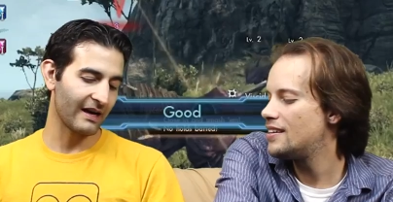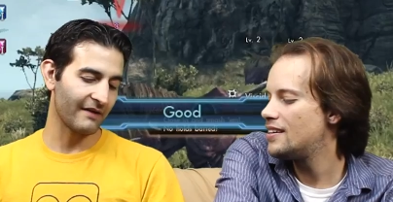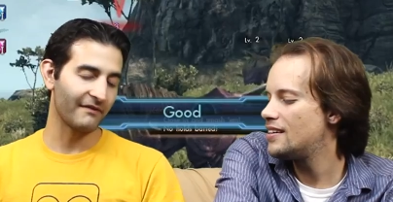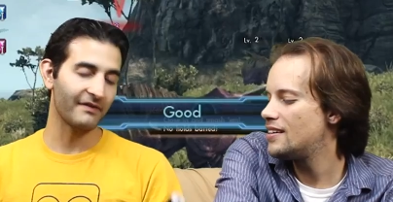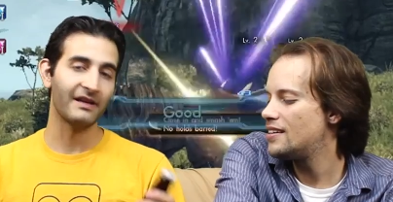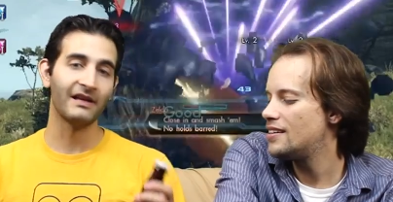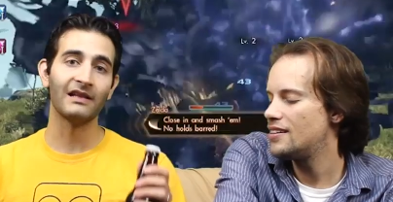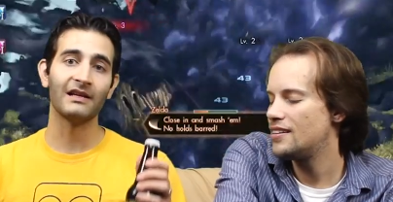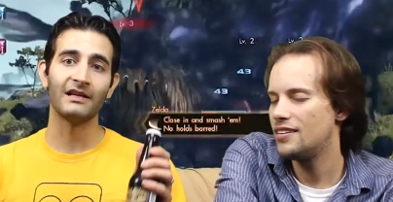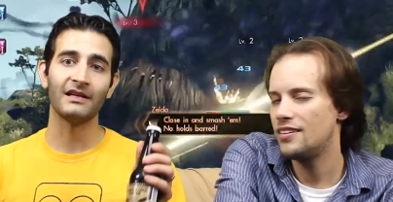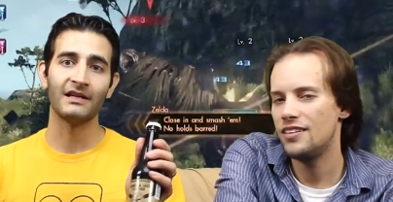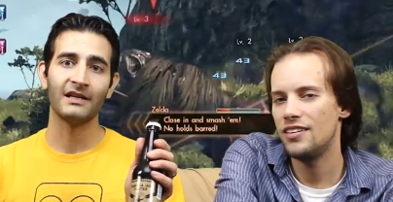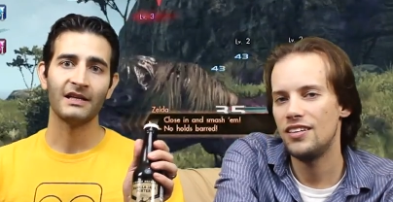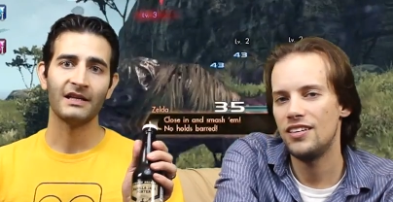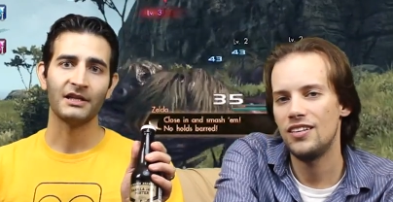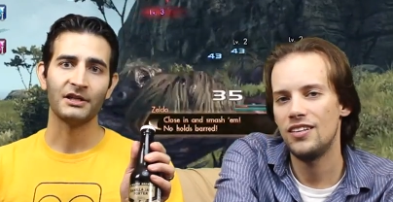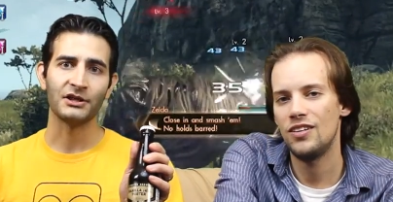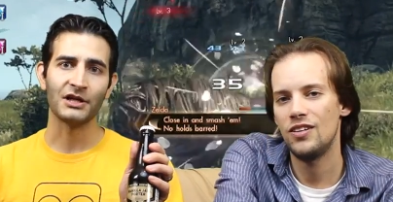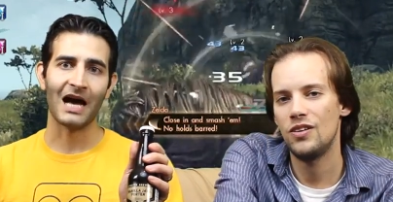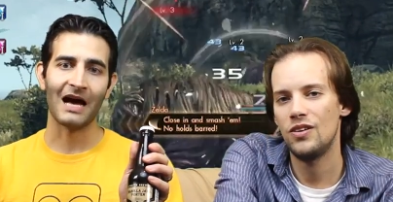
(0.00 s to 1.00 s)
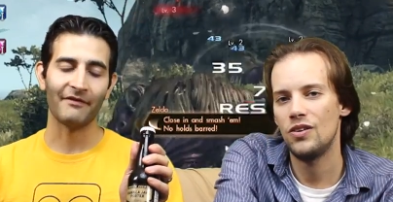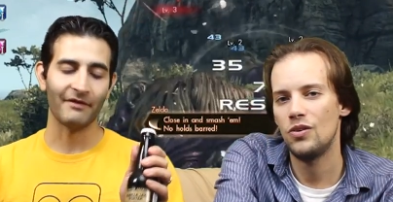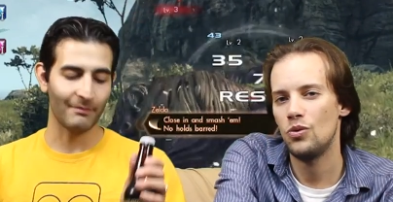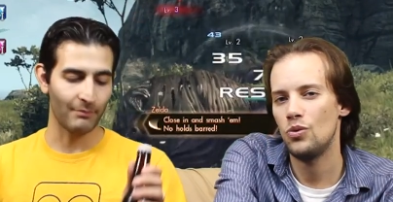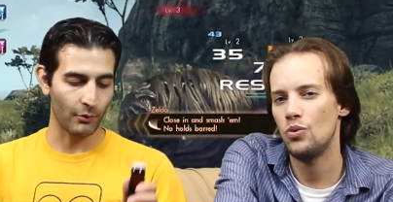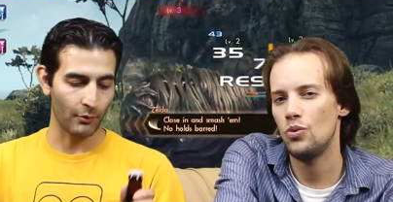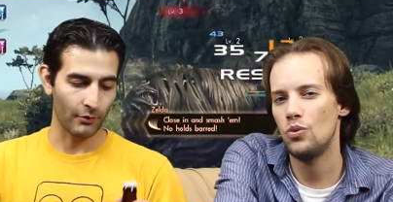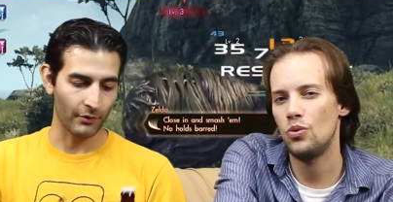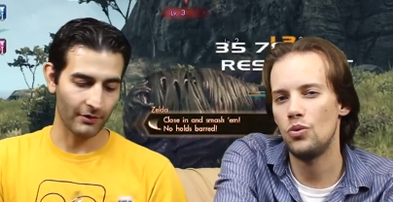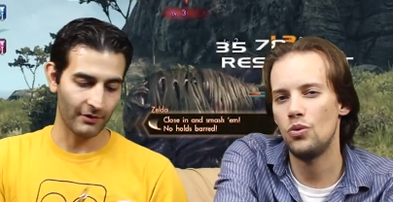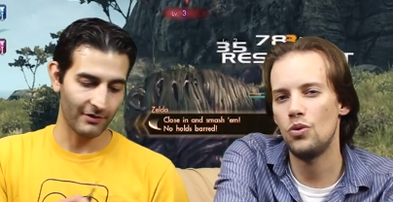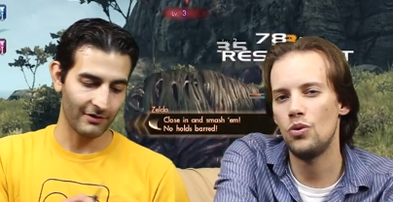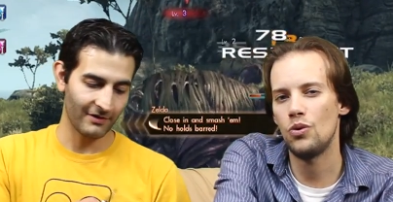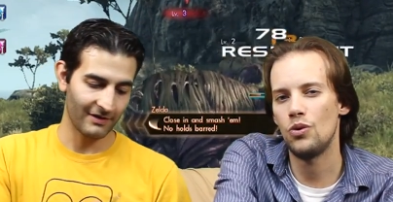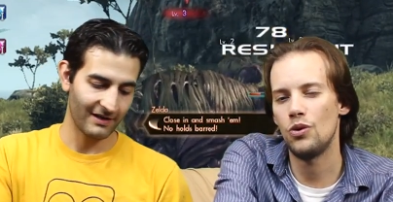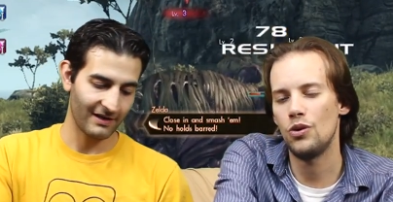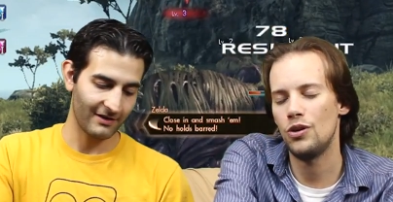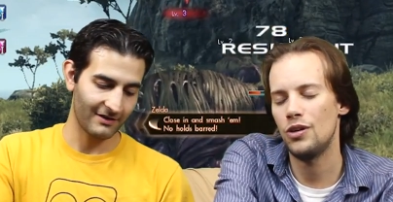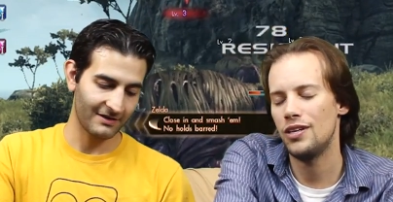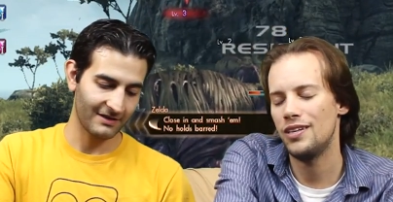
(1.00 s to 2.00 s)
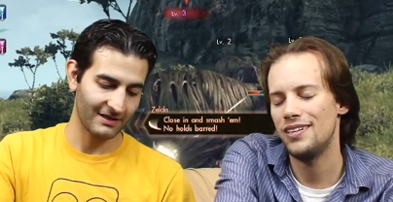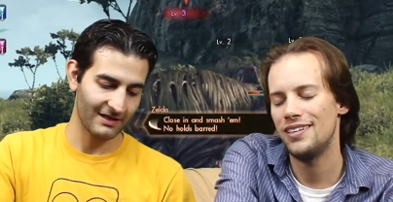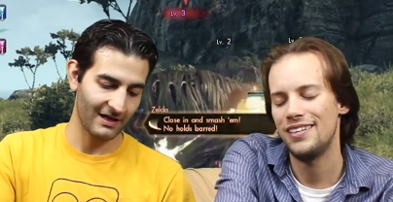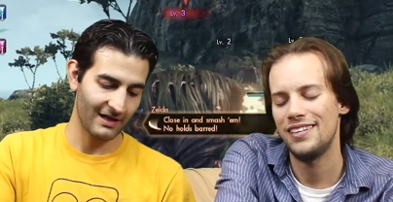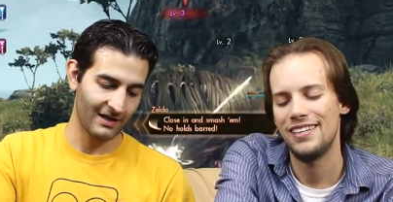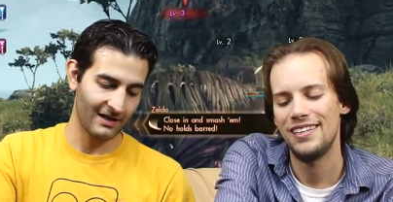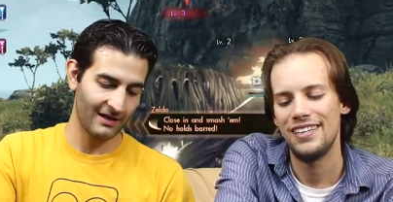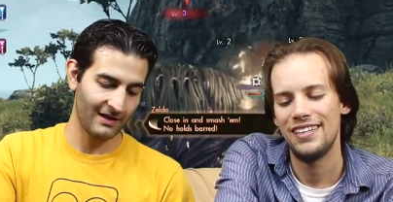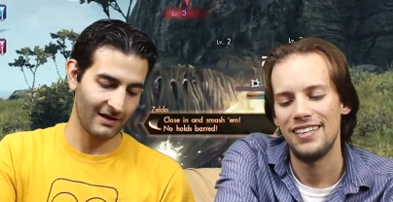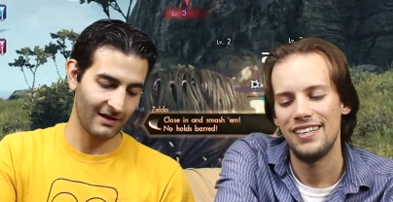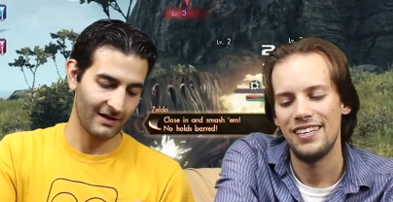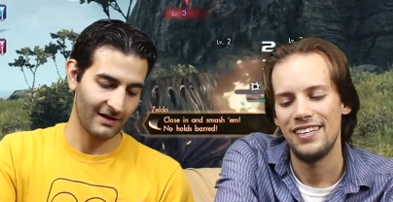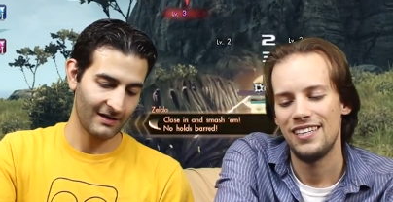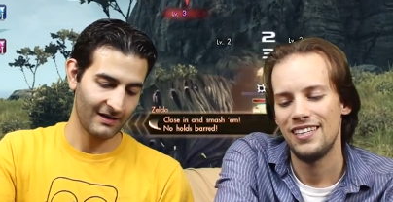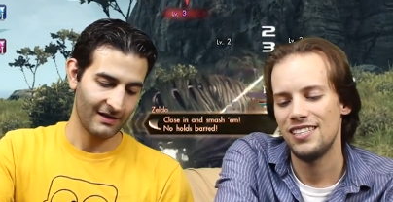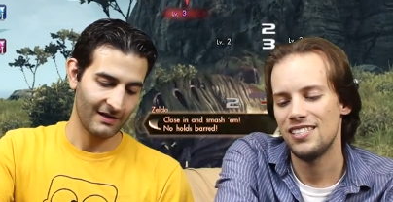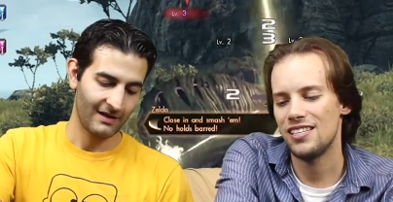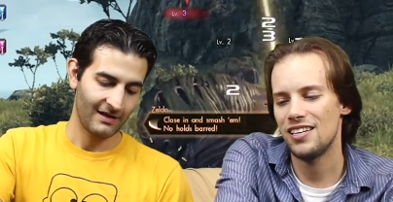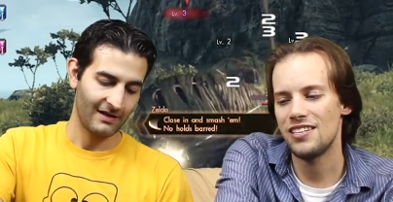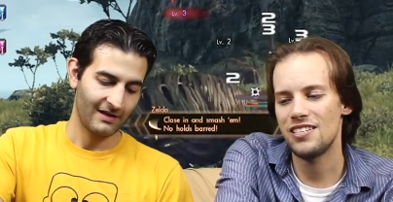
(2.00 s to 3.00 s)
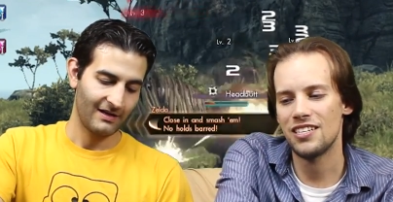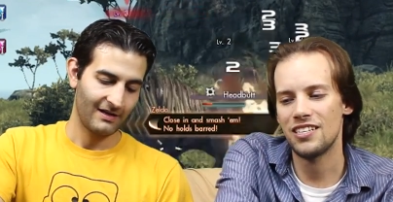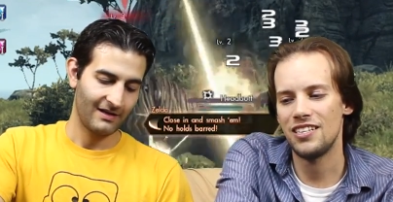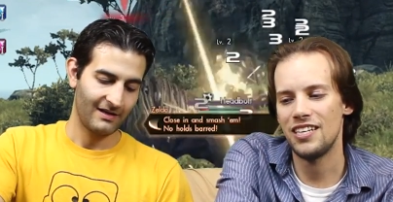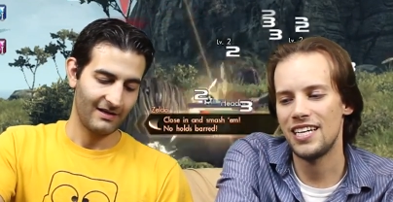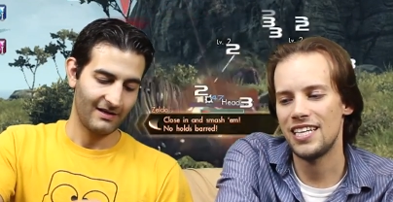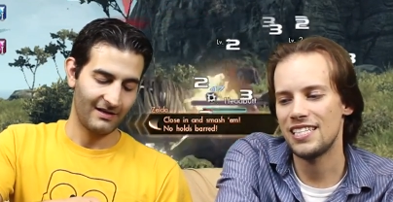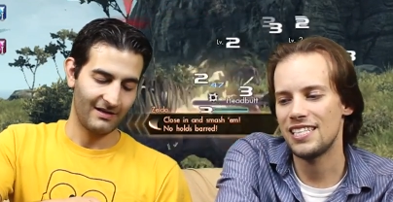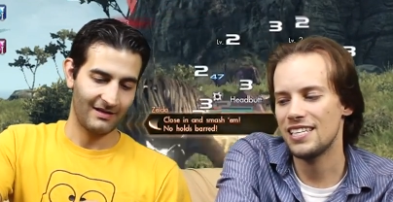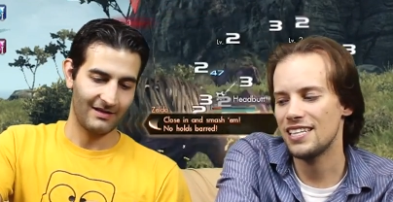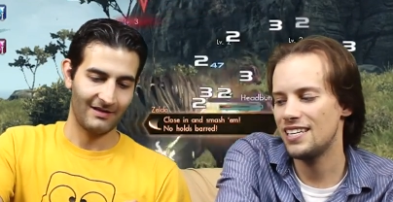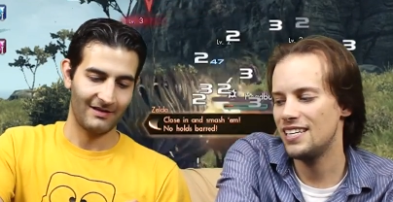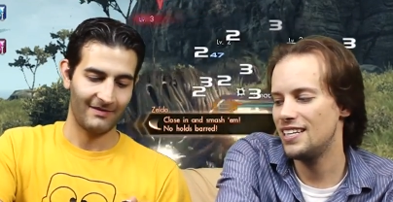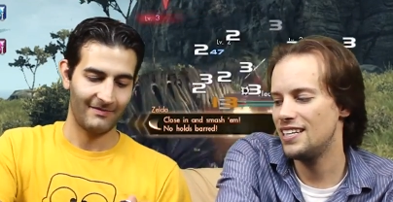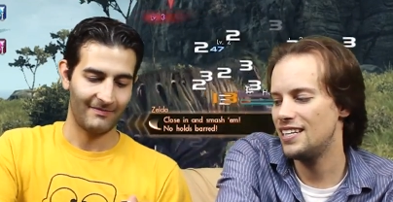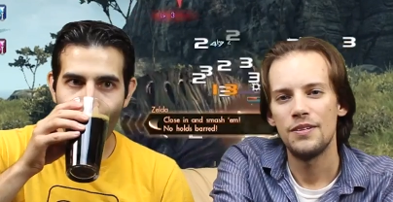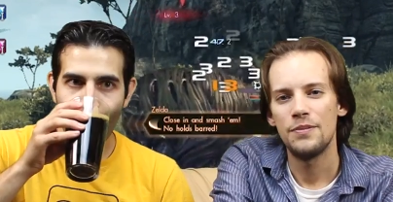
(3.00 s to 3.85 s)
Speaker 1: uh, vanilla Java porter
Speaker 2: Ooh. here today. Such a classic.